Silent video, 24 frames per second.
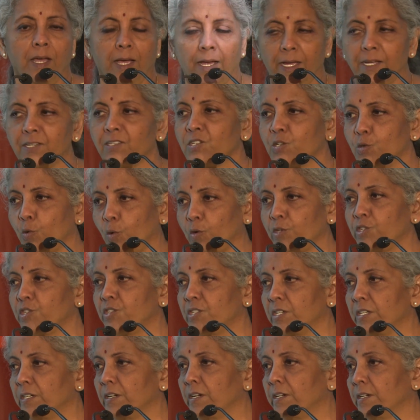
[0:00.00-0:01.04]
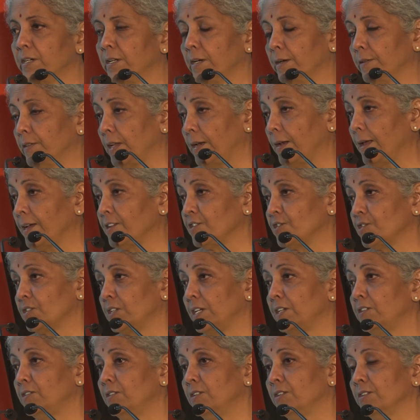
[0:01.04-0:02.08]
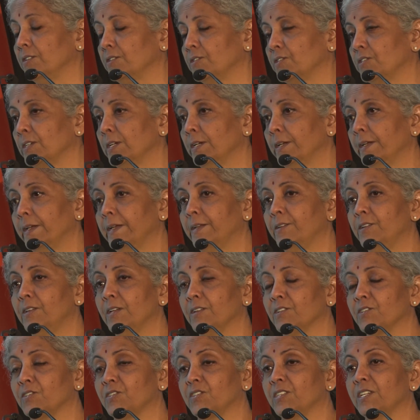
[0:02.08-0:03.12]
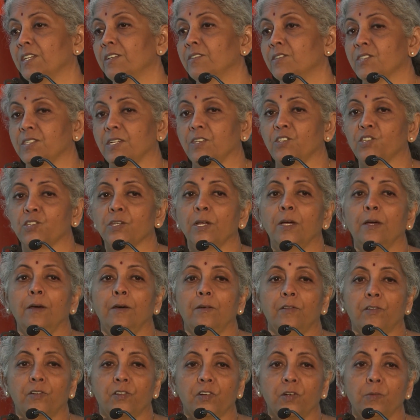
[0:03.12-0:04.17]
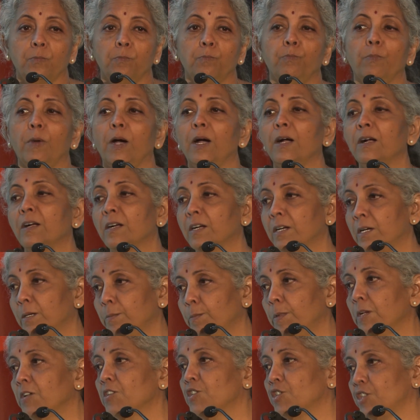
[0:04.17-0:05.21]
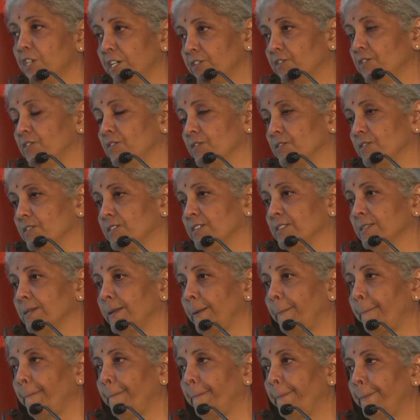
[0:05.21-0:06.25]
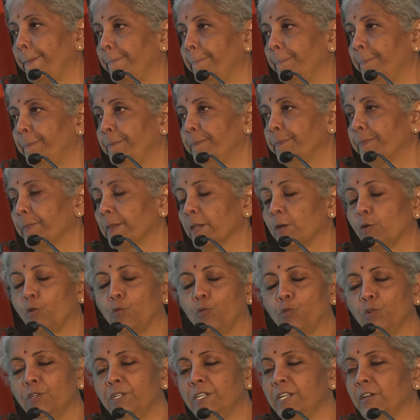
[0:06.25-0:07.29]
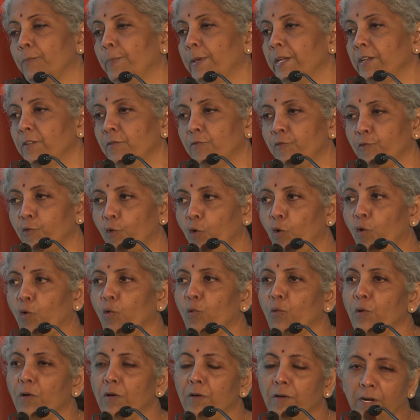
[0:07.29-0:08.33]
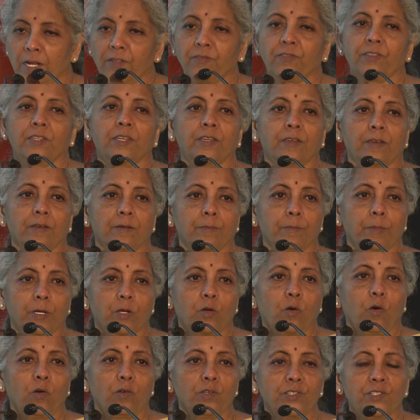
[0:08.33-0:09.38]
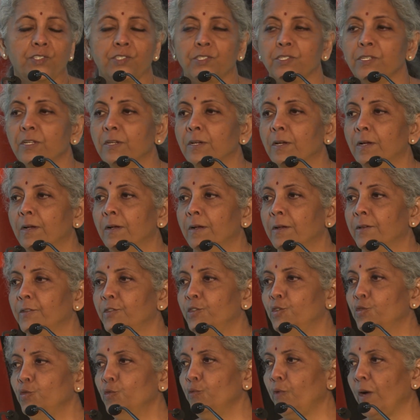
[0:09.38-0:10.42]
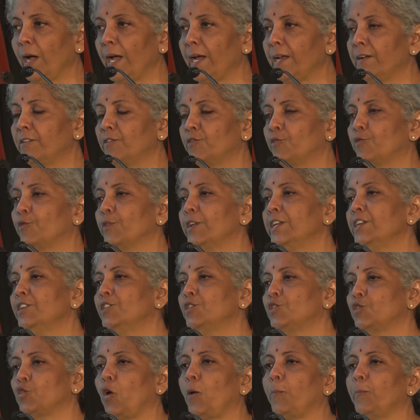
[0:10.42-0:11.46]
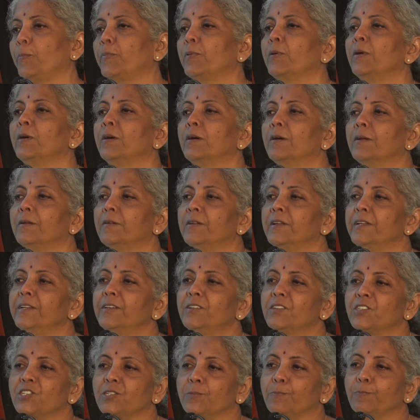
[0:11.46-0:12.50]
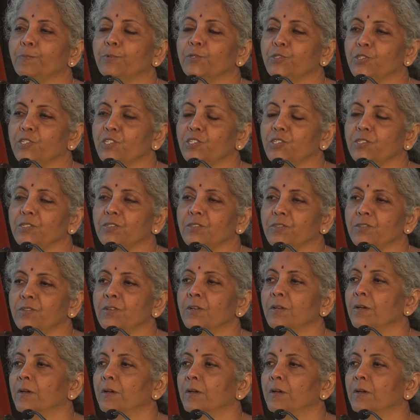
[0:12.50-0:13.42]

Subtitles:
has launched in India in the last 10 years, India has seen such remarkable changes. Couldn't have been for nothing, because you've had three top leadership position